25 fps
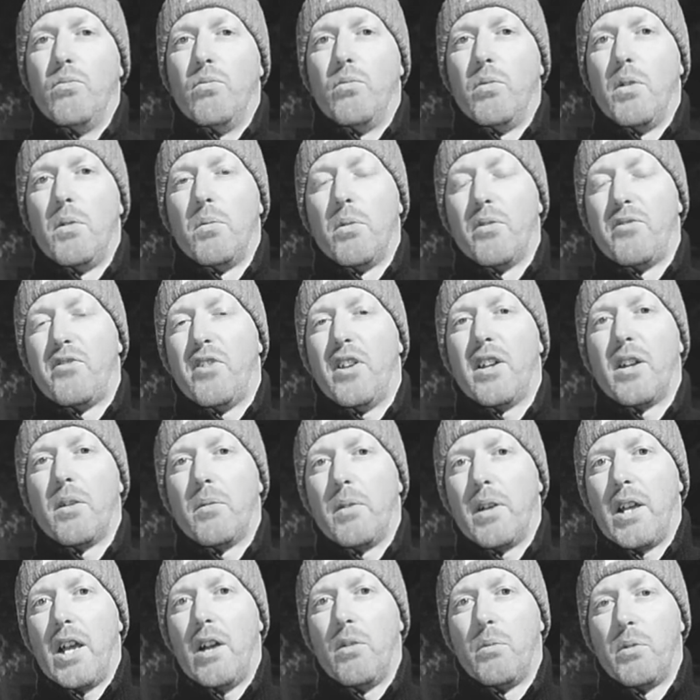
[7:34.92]
we were
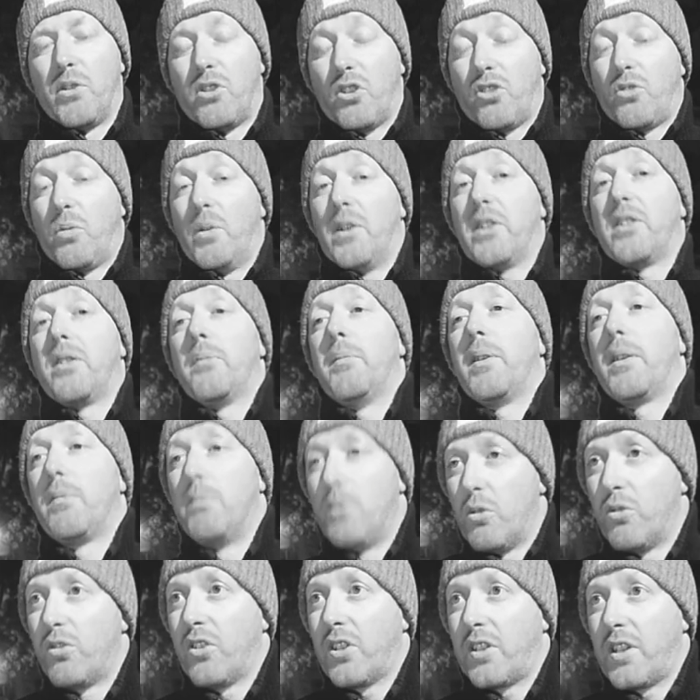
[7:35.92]
figuring out, we just wanted to make
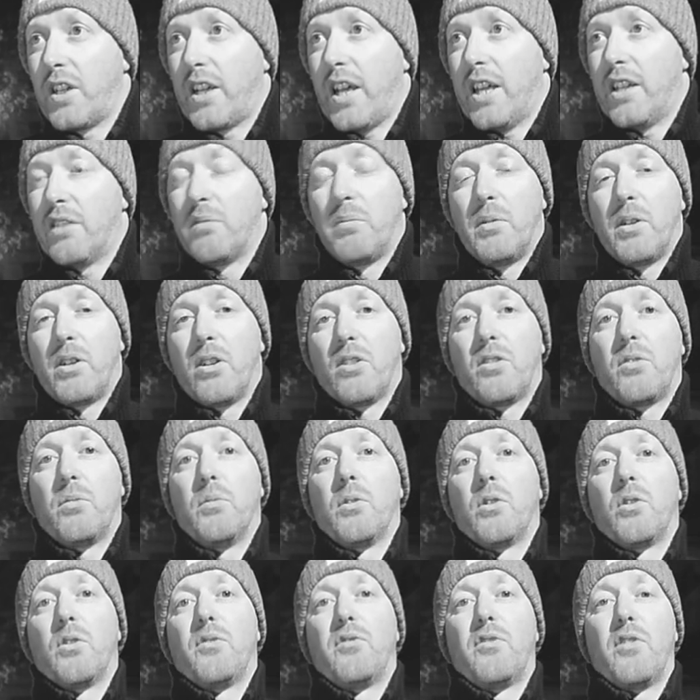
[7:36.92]
music together because
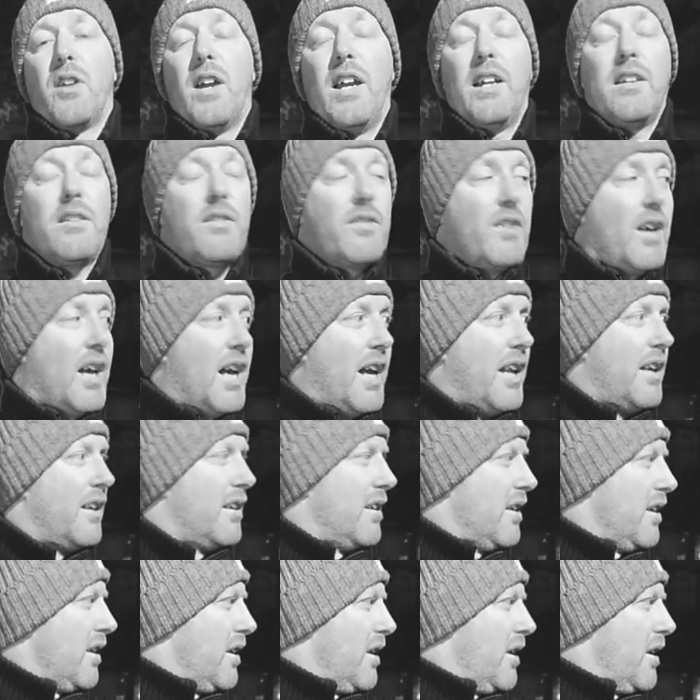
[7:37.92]
we were good friends. And